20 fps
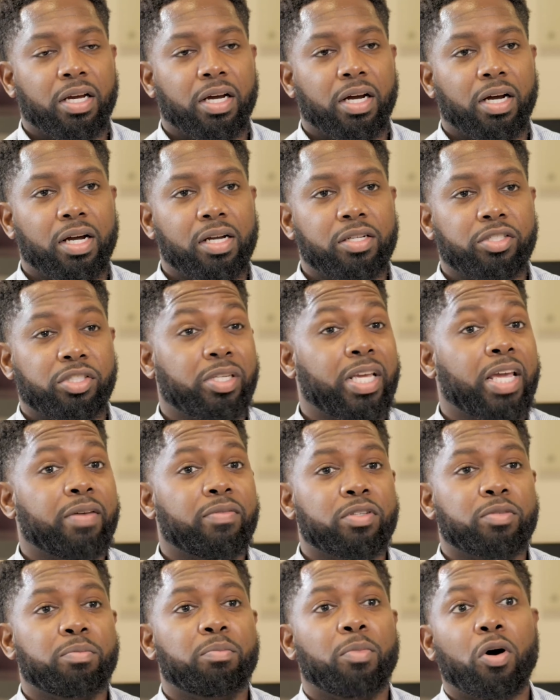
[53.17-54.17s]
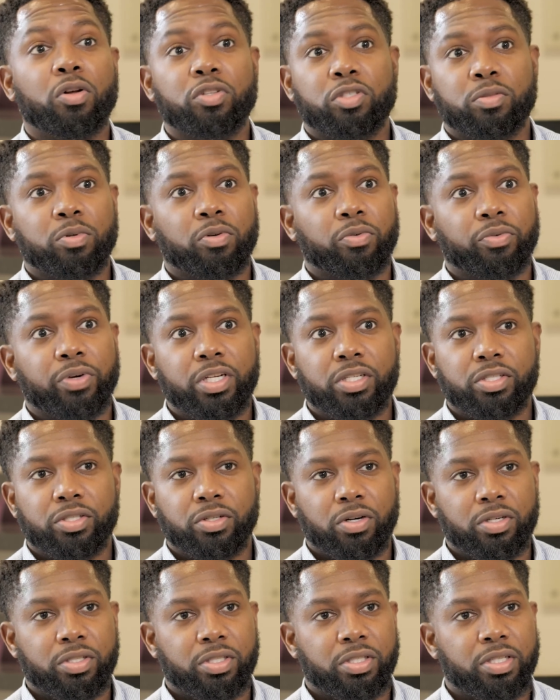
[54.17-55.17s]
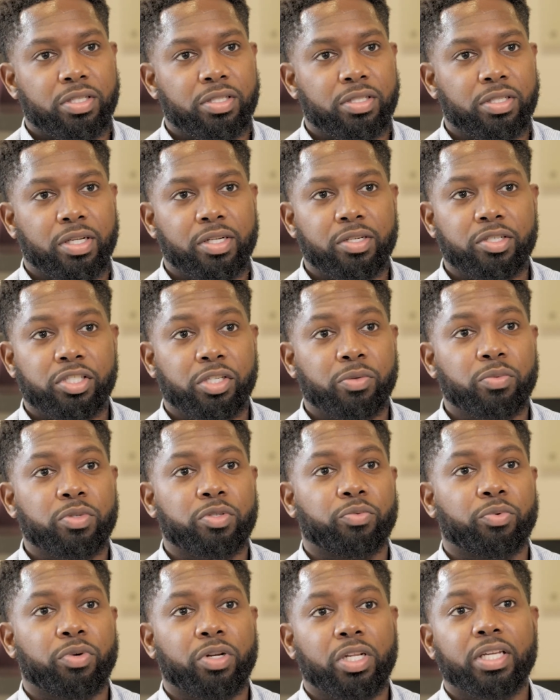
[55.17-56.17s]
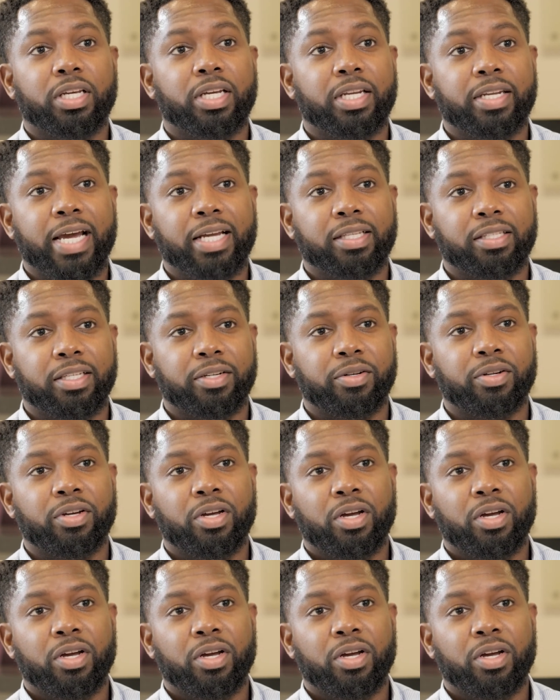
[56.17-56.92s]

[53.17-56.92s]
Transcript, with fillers: Uh, she gave us multiple resources and she was really connected